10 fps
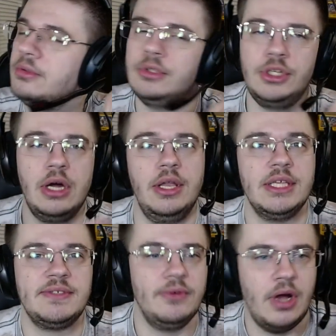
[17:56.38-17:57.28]

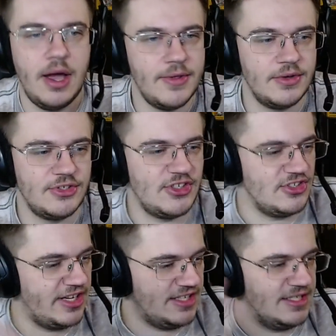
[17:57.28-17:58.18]
goddess. For others, she's
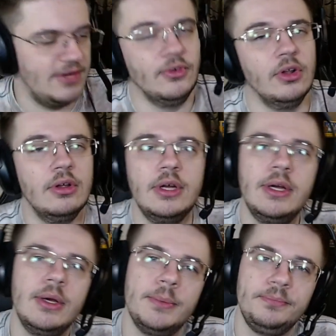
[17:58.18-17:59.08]
like devil.
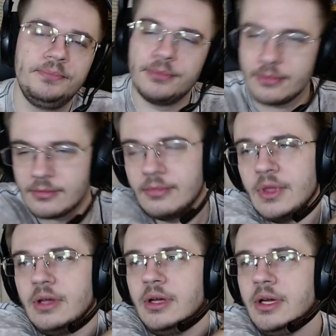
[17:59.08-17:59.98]

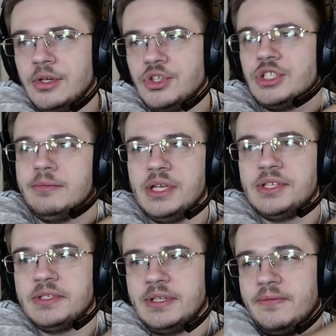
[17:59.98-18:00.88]
And she
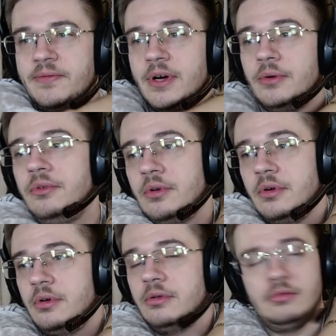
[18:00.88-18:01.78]
basically found
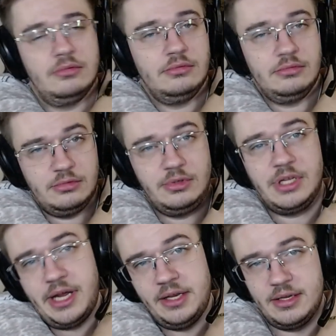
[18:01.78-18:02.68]
her
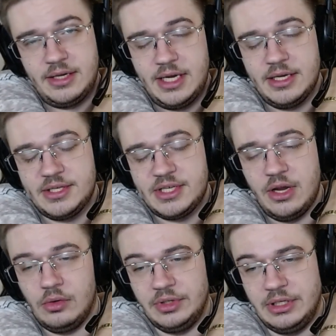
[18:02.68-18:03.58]
knight as he already